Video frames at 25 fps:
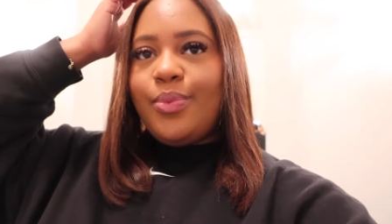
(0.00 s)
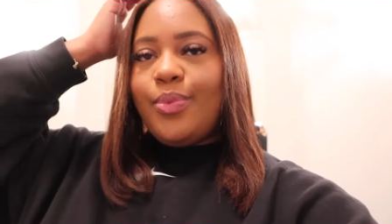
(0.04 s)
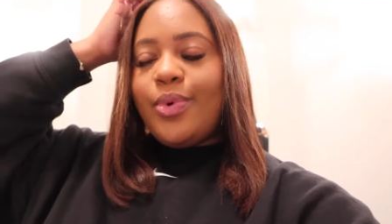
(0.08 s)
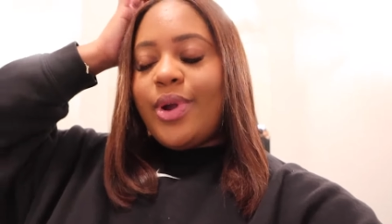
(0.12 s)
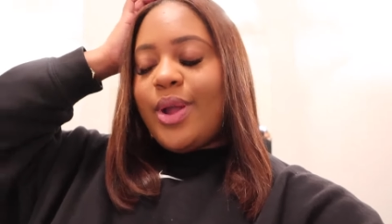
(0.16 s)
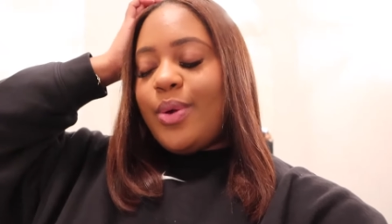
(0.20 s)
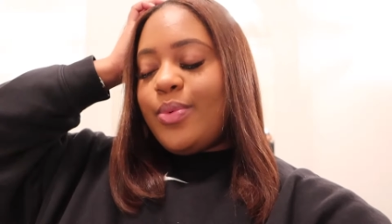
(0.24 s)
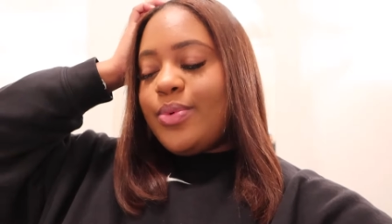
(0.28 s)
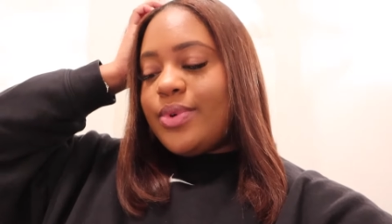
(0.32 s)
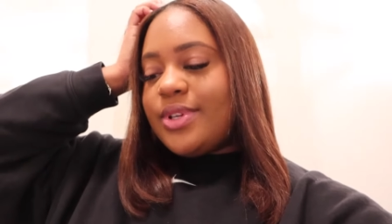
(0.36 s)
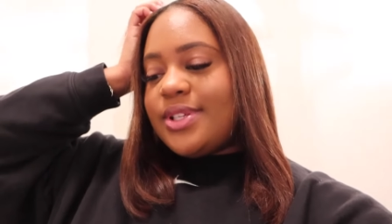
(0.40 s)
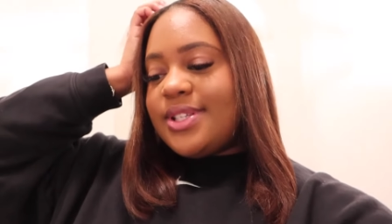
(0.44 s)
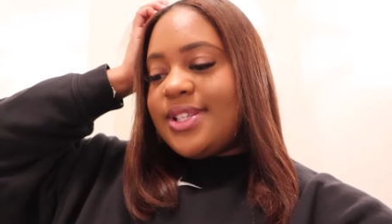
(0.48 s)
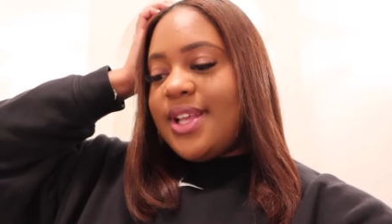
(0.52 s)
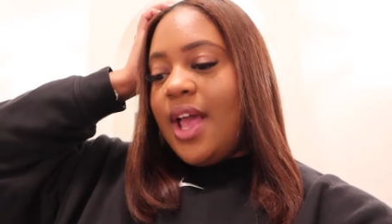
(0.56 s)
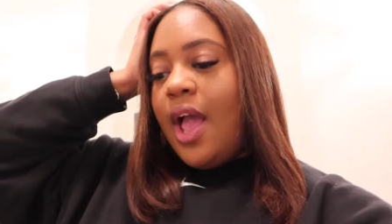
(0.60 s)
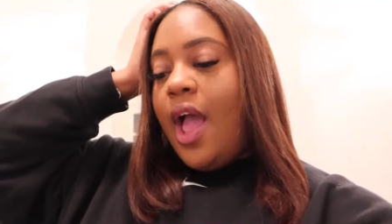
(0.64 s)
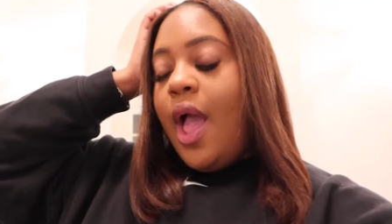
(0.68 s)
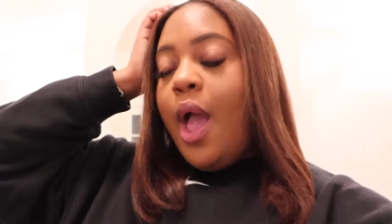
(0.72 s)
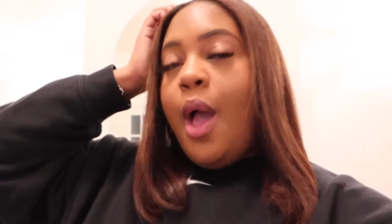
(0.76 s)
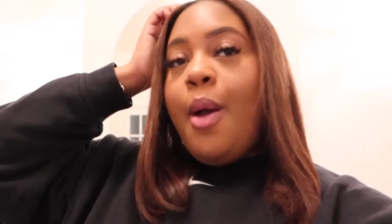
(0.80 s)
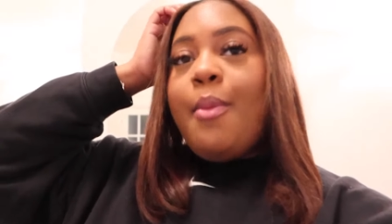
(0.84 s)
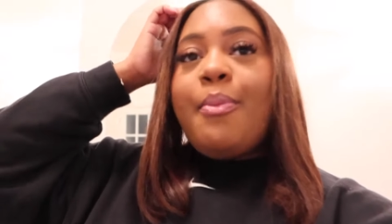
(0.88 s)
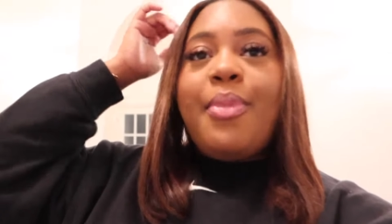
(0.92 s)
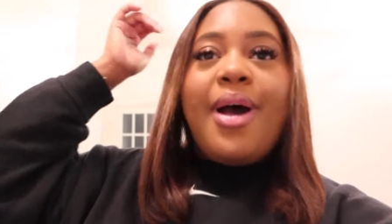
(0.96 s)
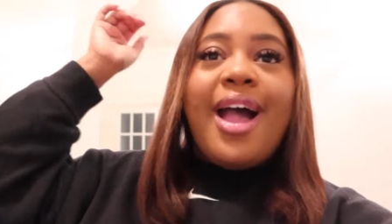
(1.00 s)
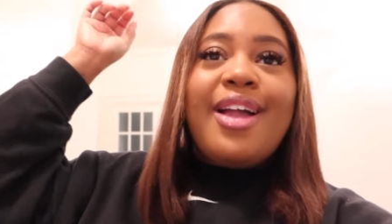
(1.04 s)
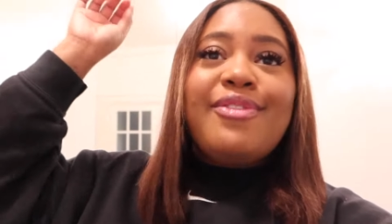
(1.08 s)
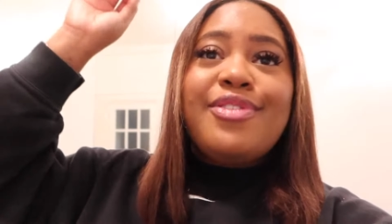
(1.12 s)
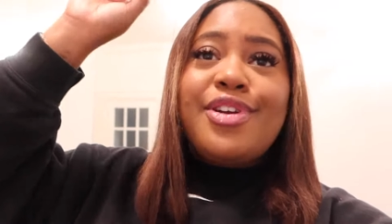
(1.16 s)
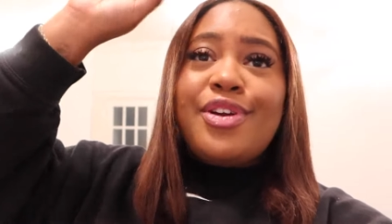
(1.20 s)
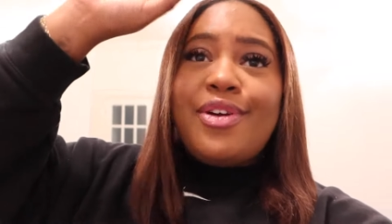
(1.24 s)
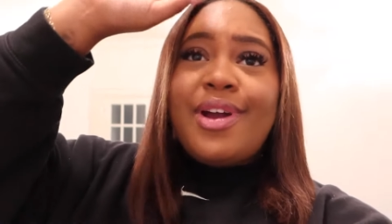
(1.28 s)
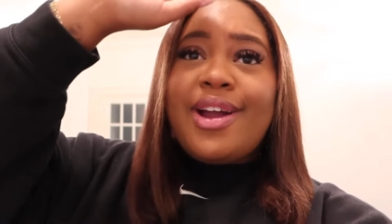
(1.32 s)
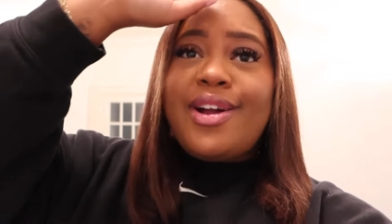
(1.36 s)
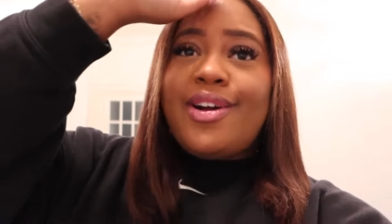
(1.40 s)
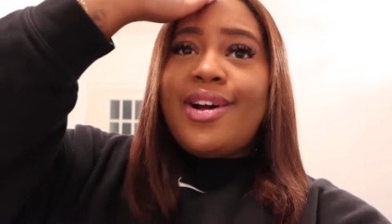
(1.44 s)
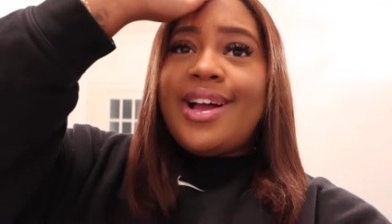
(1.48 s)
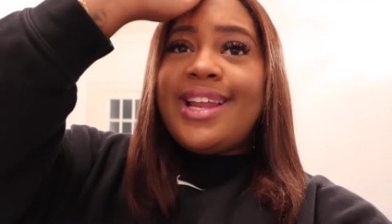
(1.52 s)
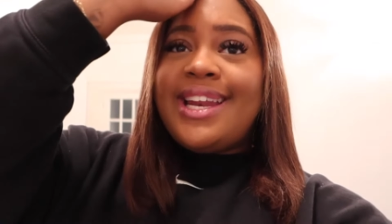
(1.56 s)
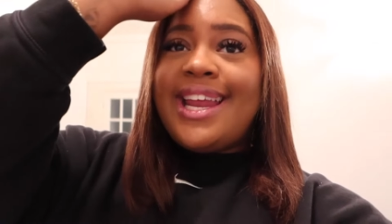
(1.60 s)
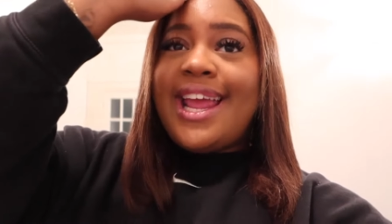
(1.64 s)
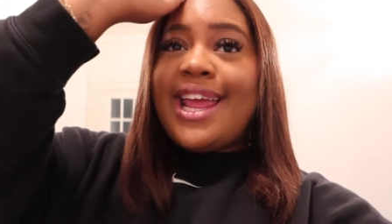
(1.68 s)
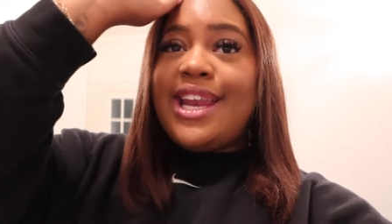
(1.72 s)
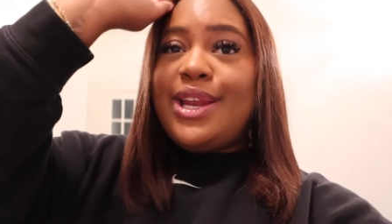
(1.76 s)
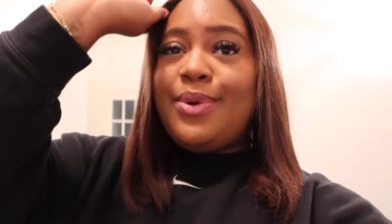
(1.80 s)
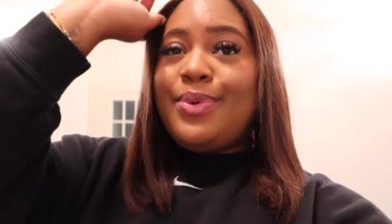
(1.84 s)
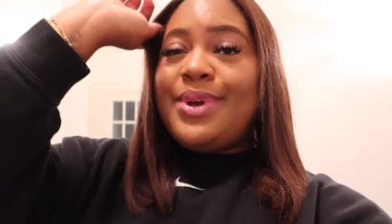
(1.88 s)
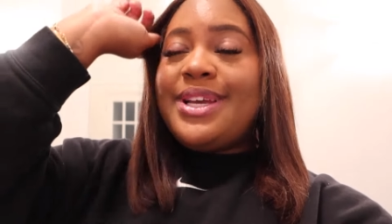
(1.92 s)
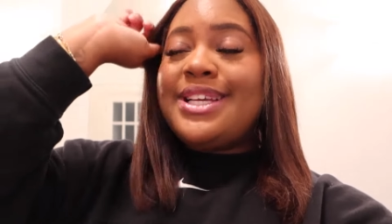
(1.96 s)
where it was but i regret cutting
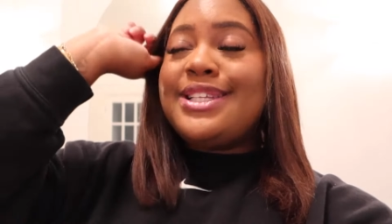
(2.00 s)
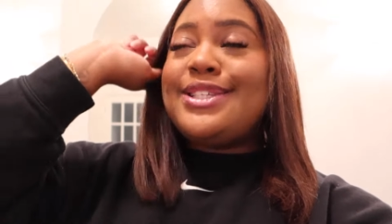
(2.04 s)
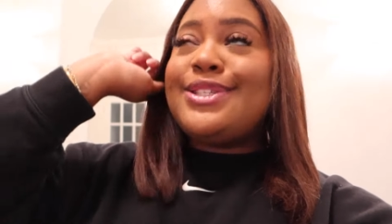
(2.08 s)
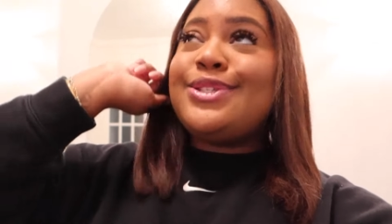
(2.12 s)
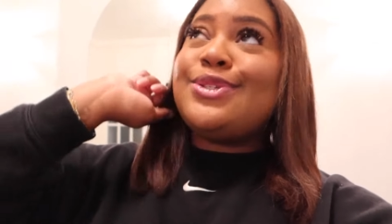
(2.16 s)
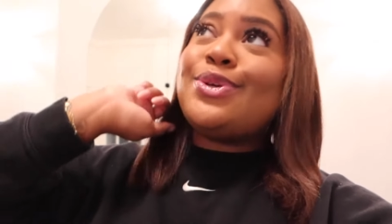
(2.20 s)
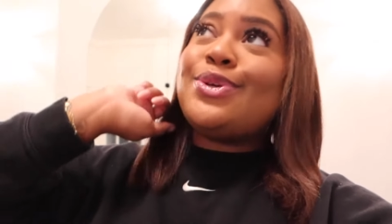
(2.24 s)
it anyways